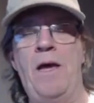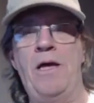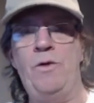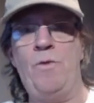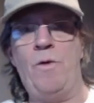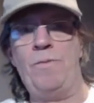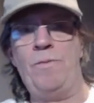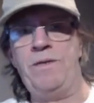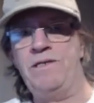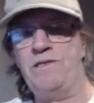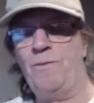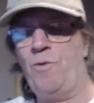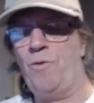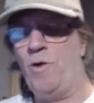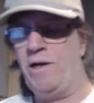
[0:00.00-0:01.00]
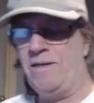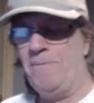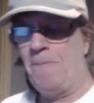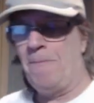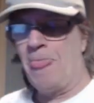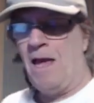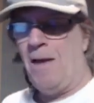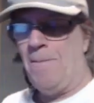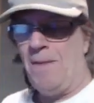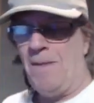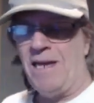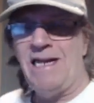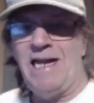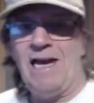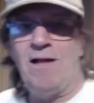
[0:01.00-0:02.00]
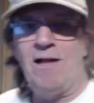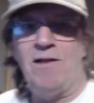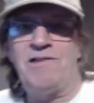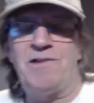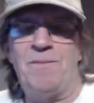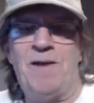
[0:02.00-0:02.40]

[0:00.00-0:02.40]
You won't be disappointed. Mike and Alice.